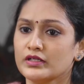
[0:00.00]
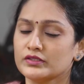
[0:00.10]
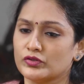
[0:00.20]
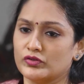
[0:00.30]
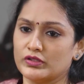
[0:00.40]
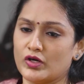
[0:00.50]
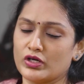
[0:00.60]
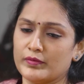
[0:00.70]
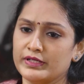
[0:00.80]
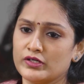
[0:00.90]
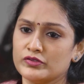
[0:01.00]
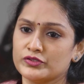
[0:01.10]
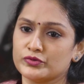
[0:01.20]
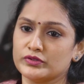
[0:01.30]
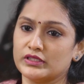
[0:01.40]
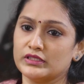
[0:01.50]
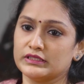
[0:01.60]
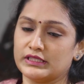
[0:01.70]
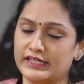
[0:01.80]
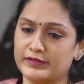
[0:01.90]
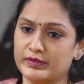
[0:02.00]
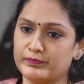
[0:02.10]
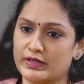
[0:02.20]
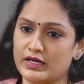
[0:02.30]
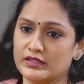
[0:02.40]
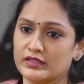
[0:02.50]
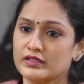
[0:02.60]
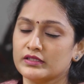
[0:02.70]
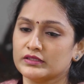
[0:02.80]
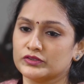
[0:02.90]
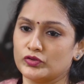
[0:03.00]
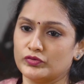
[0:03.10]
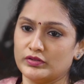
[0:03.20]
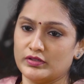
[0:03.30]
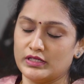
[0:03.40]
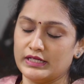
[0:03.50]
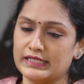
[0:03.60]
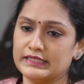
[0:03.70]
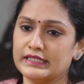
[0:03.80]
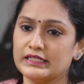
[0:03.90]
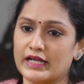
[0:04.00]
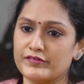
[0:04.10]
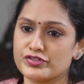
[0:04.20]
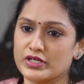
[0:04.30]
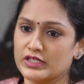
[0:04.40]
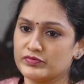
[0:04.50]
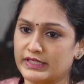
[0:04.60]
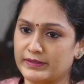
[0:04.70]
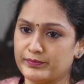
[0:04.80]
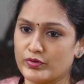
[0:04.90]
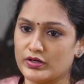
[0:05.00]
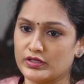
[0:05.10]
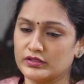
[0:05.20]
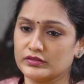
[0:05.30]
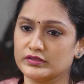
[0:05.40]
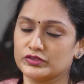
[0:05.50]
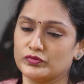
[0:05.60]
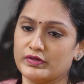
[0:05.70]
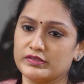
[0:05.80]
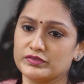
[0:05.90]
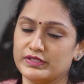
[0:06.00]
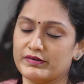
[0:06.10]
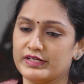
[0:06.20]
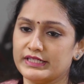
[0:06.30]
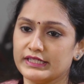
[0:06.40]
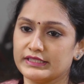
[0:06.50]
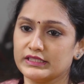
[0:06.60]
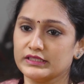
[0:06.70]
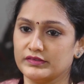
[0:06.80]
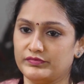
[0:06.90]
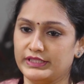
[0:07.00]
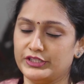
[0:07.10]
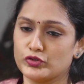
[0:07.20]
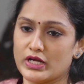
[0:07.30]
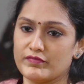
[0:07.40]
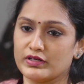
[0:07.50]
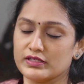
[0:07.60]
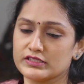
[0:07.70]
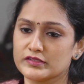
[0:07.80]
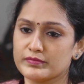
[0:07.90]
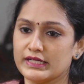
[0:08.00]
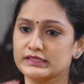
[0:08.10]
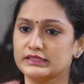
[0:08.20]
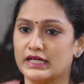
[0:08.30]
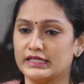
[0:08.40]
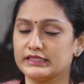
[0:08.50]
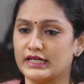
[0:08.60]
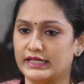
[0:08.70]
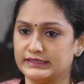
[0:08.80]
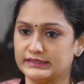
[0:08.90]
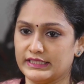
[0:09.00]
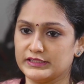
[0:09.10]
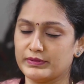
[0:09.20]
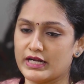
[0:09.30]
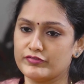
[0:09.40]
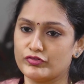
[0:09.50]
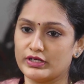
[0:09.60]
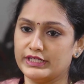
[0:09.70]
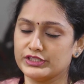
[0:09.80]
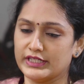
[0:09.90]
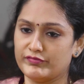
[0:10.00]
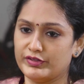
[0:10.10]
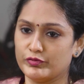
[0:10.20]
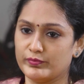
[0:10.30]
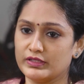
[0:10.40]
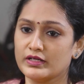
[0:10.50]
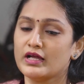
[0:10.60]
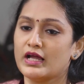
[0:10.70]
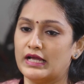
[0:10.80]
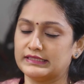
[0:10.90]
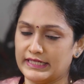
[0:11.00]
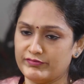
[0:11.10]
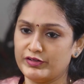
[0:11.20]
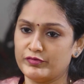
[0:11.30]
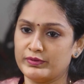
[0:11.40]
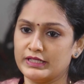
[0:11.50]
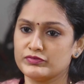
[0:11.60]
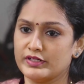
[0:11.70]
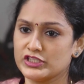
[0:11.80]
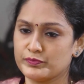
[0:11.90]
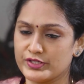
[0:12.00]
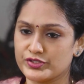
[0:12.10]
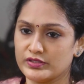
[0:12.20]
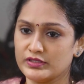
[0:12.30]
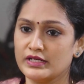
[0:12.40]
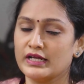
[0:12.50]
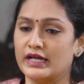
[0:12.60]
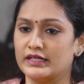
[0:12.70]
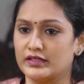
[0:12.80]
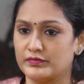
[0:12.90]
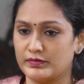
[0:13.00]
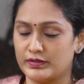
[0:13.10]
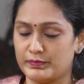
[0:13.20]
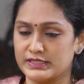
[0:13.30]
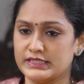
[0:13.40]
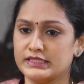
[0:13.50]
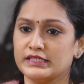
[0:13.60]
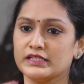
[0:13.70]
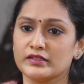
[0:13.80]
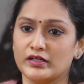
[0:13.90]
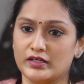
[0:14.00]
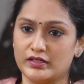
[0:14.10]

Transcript: So now coming on to the treatment part. So a healthy lifestyle is very important. So once we have detected, we need to have a customized diet and exercise plan for each and every woman, as every woman is very special, and presenting